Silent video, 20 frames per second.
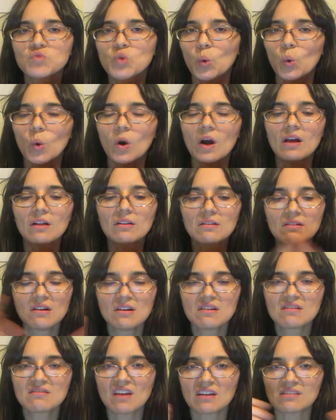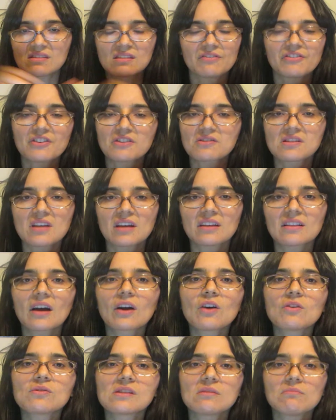oil. That's the first thing that
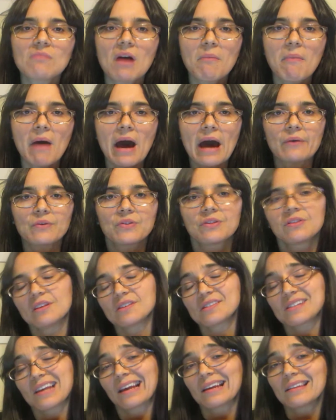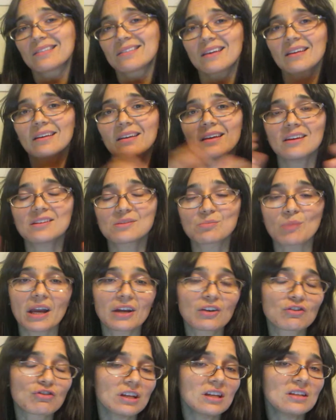goes in my mouth. The second thing is my
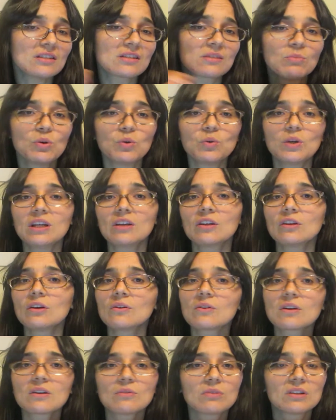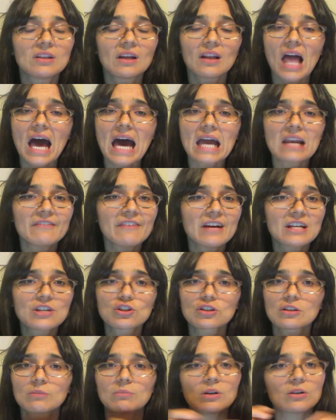green smoothie loaded with a lot of
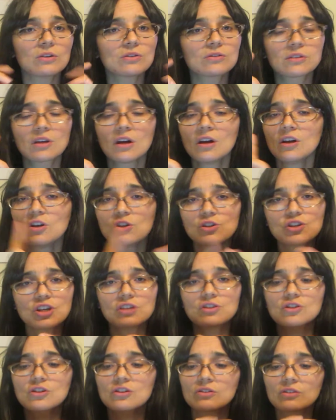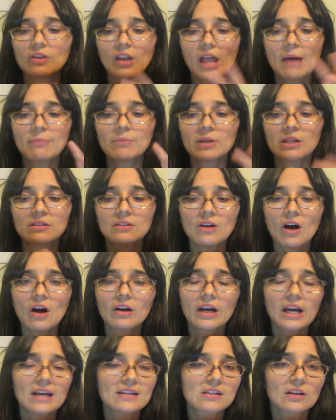vegetables, ginger, lemon, all
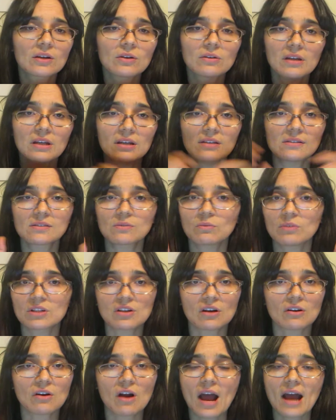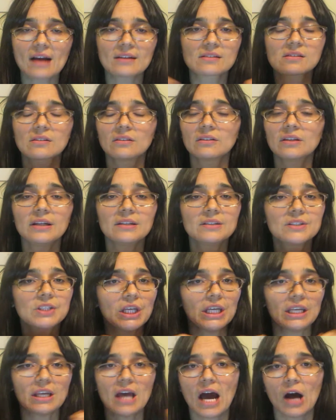kinds of goodies, which are excellent.
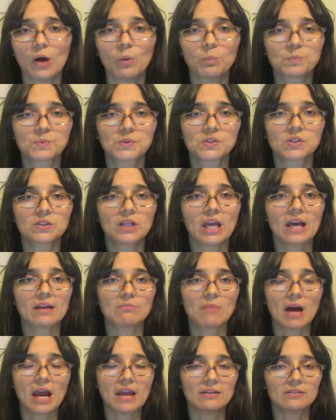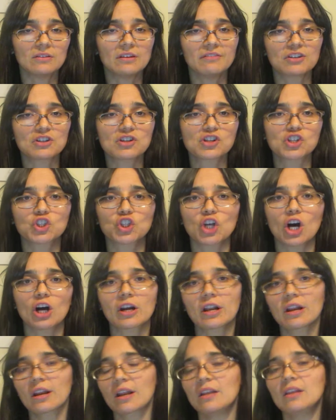It helps get my liver
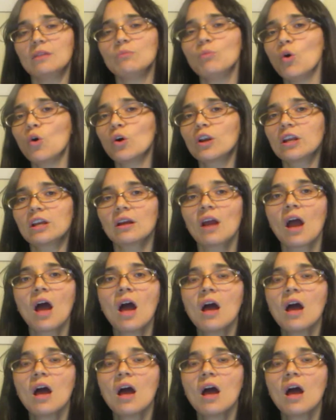started in the morning